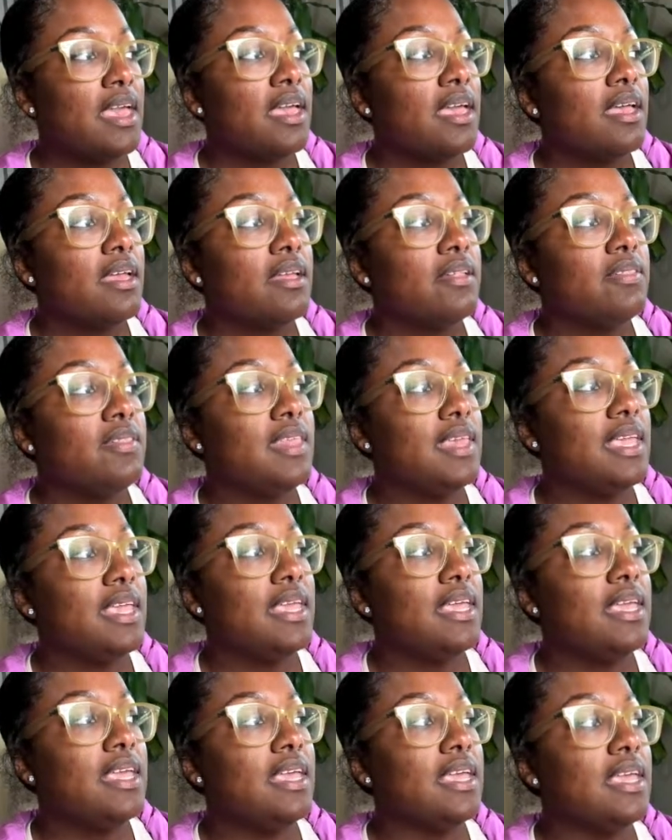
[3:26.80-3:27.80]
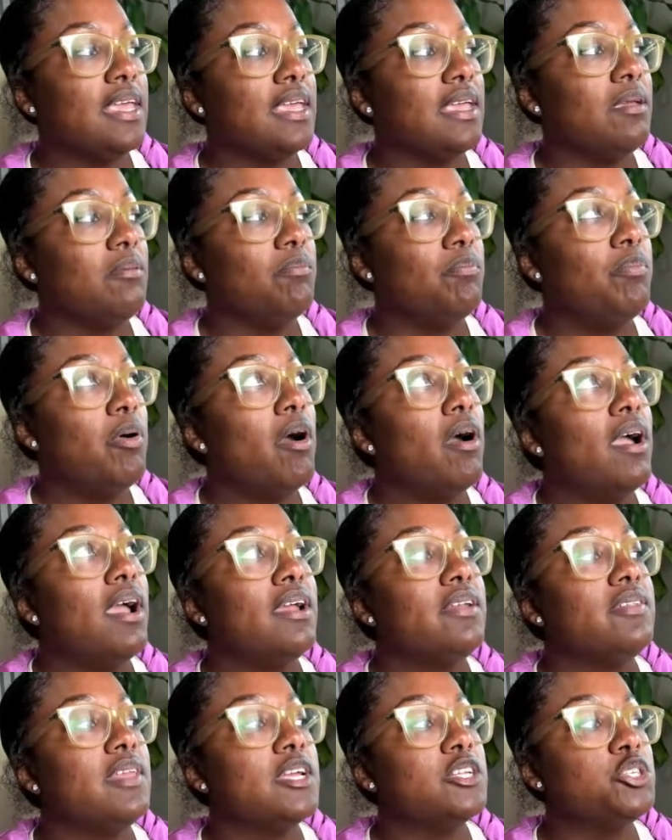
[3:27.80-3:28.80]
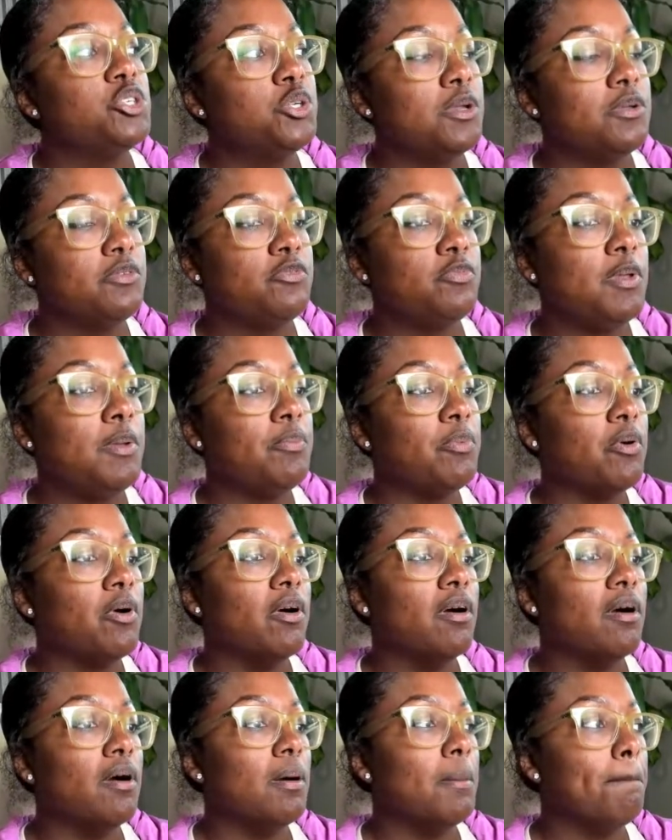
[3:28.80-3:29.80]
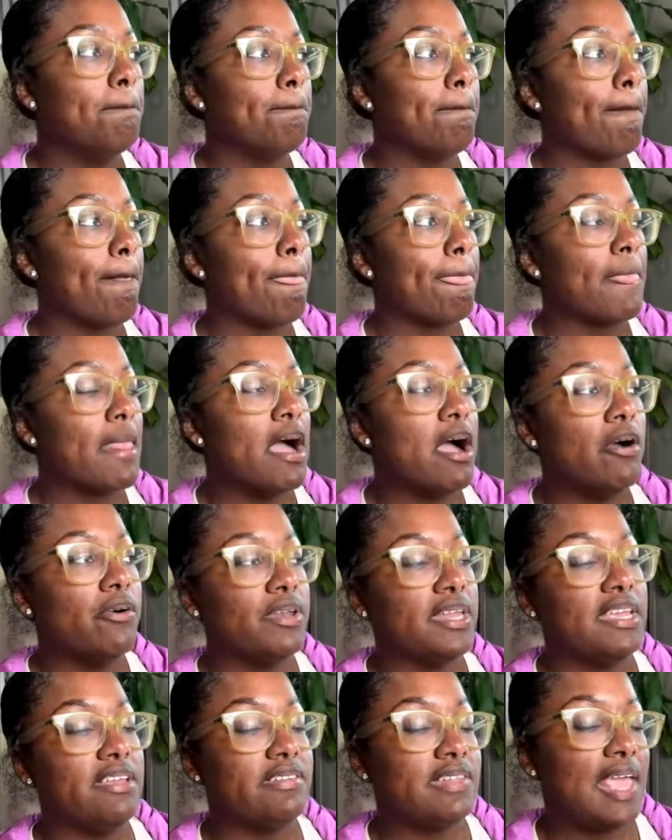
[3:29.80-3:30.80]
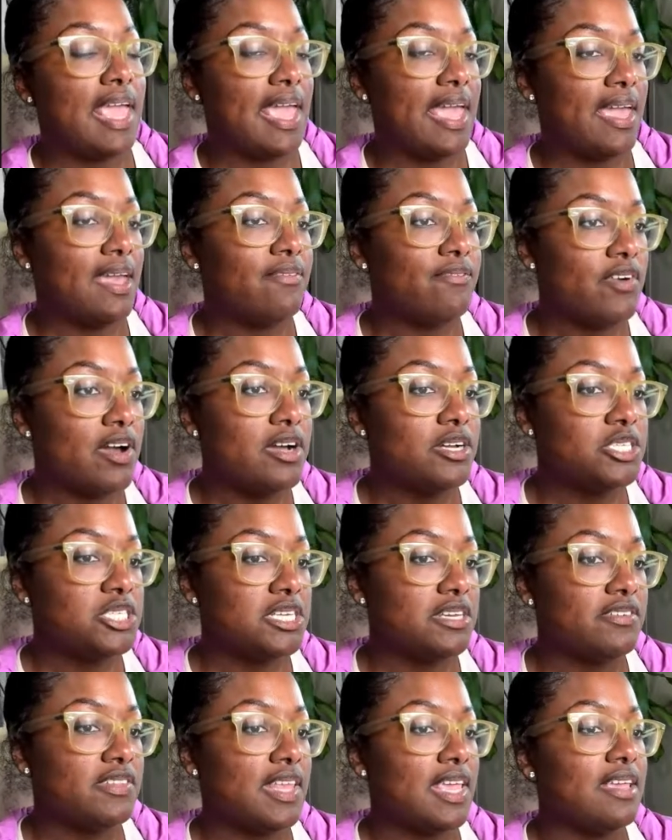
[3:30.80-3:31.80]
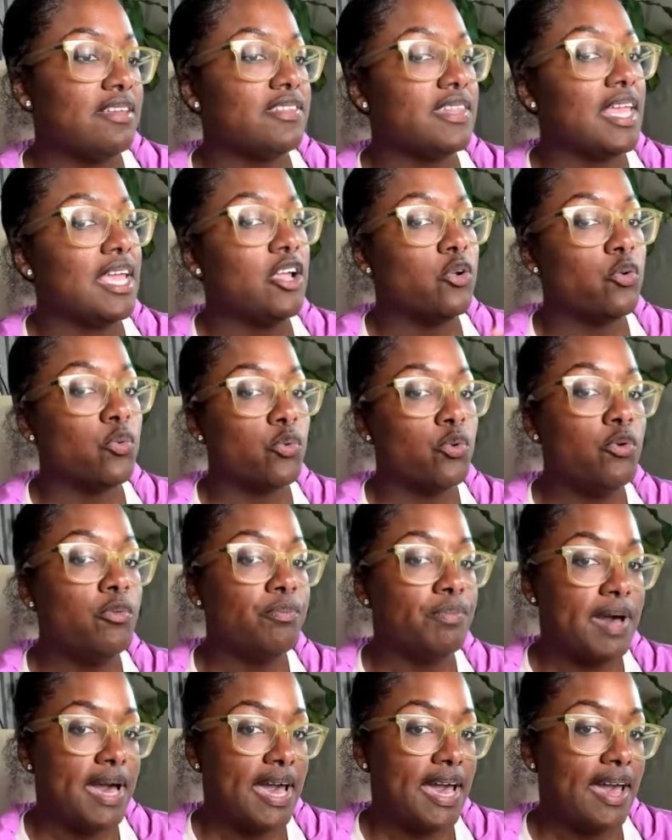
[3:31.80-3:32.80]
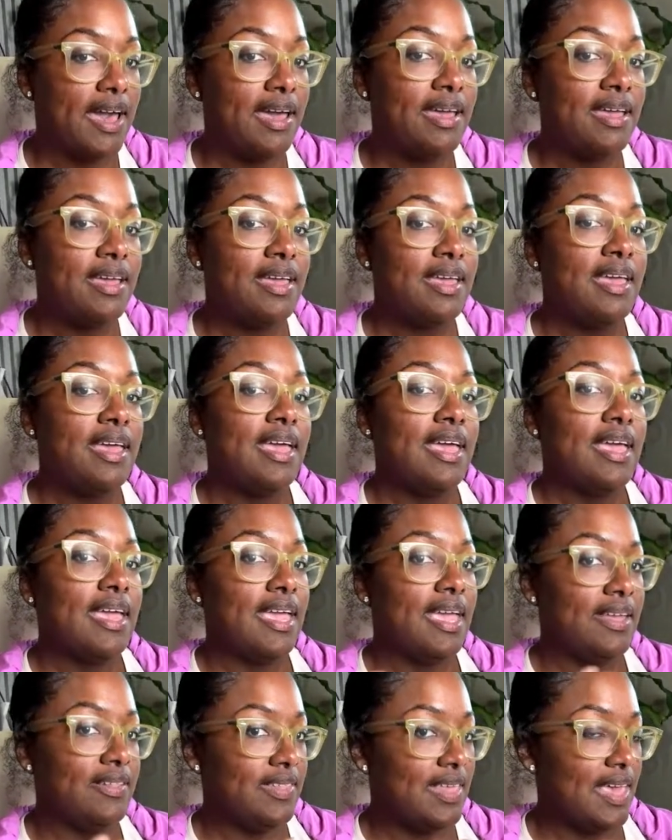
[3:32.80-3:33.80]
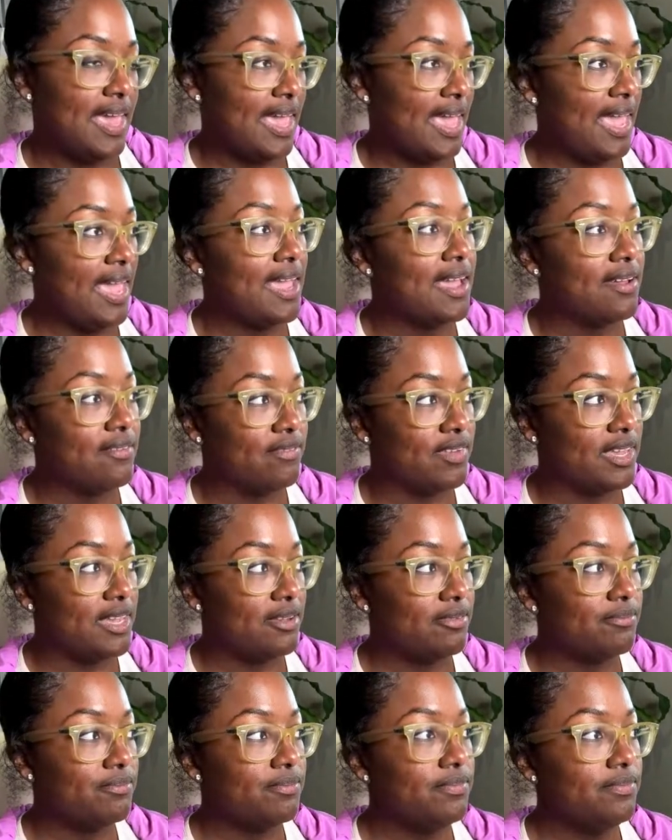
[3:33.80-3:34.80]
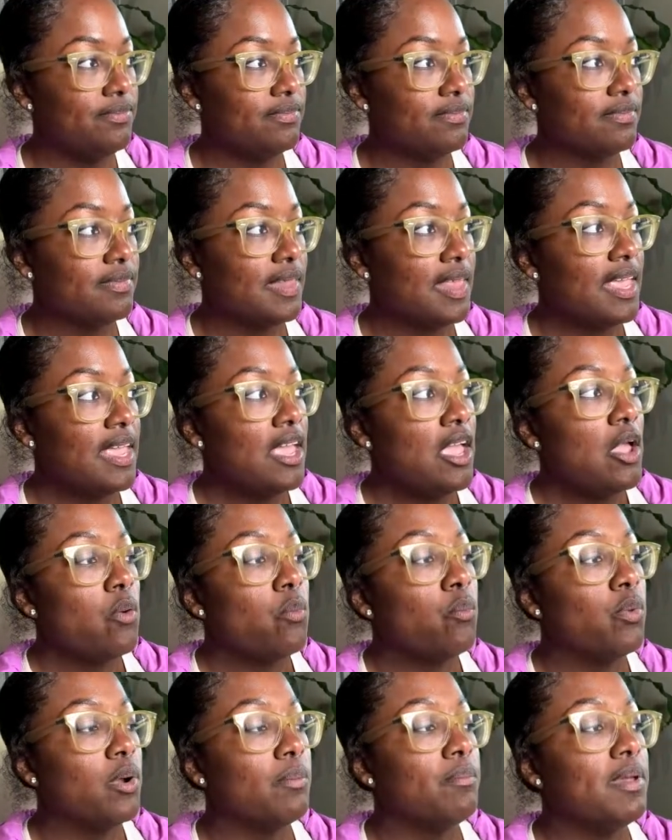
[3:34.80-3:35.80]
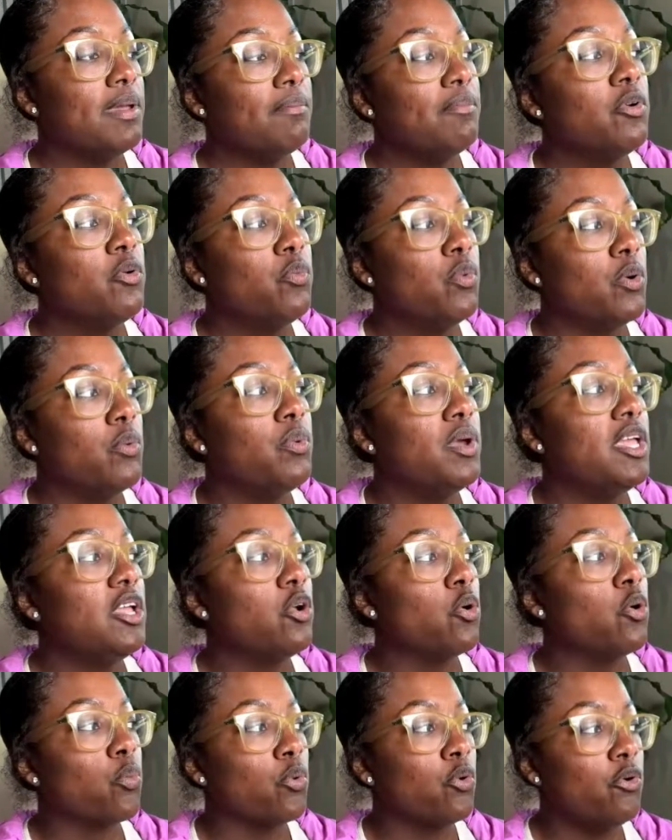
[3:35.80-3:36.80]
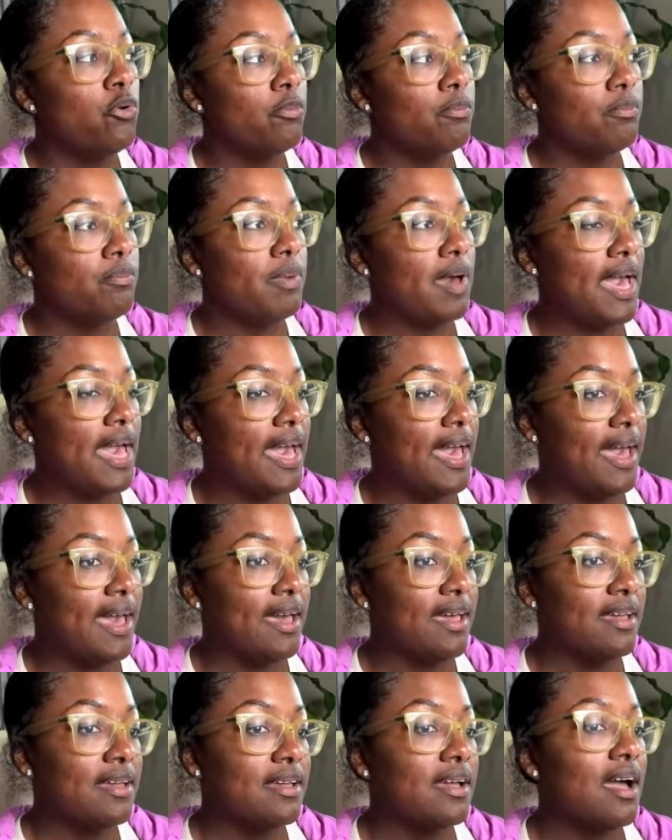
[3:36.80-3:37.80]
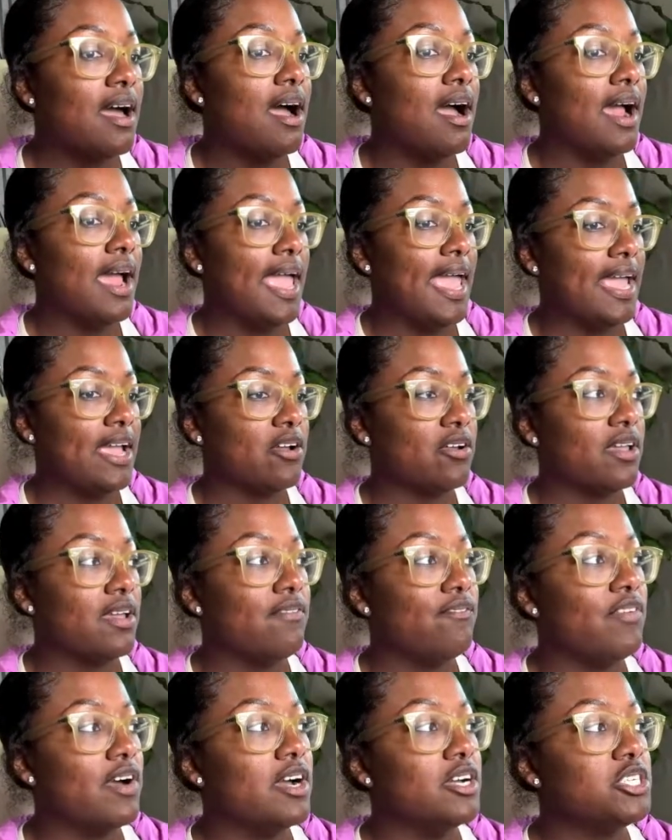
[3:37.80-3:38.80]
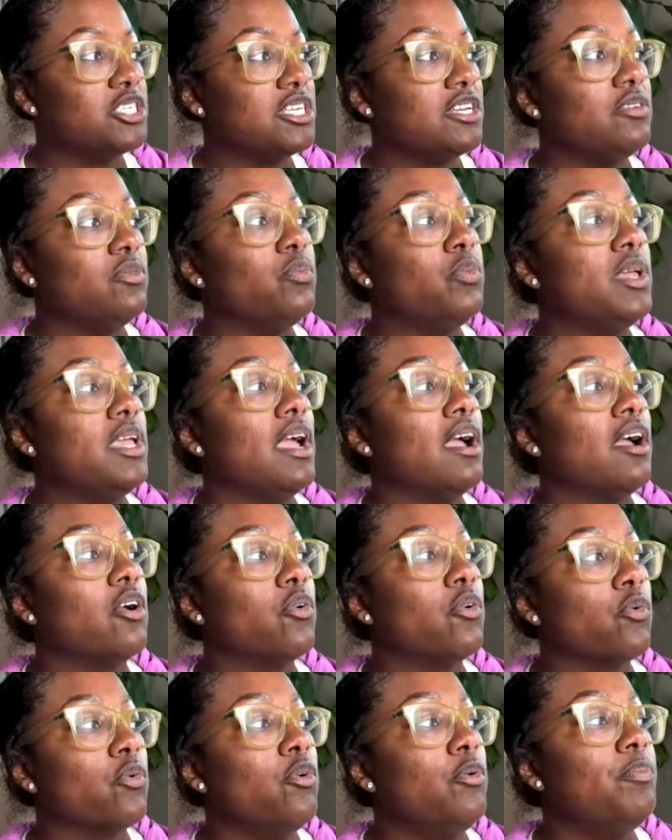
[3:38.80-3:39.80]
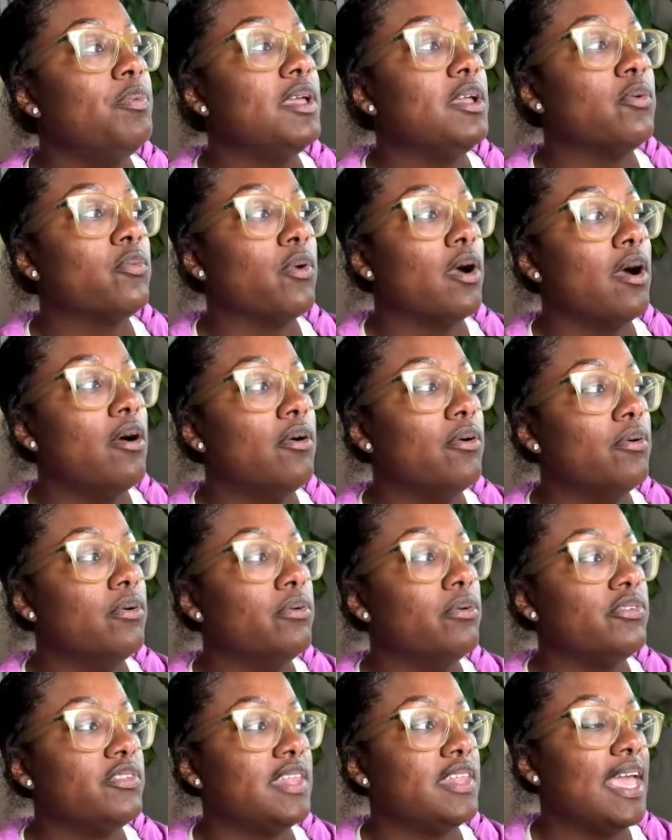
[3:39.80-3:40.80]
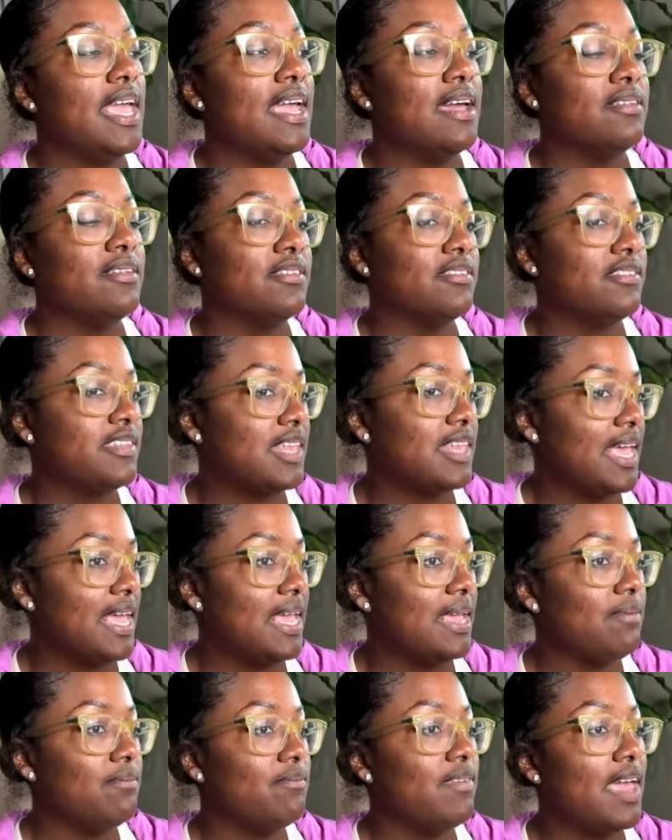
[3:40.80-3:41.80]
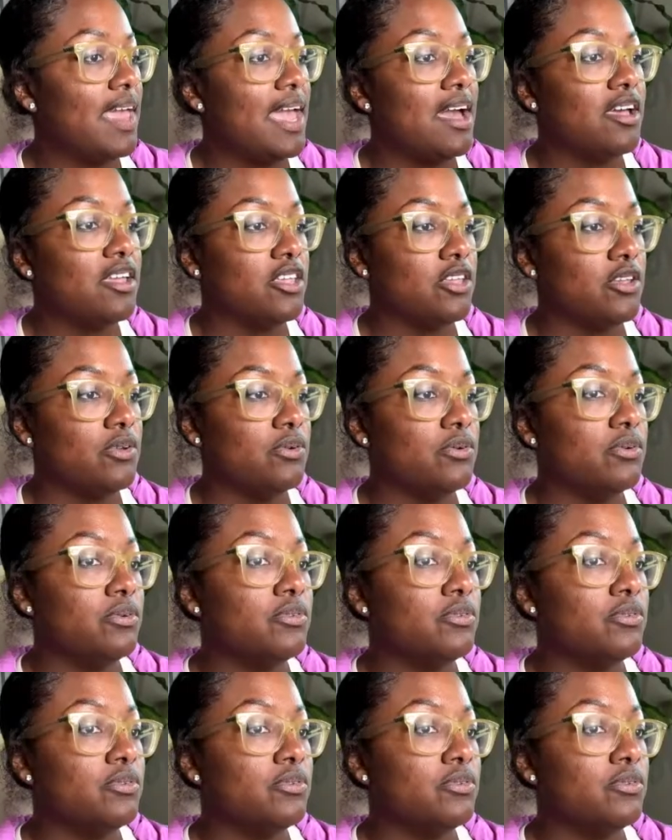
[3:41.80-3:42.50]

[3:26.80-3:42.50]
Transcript: The part that trips people up on these ag functions is they group by and they have it. Remember when we group by our ag function, we are grouping rows that have the same values.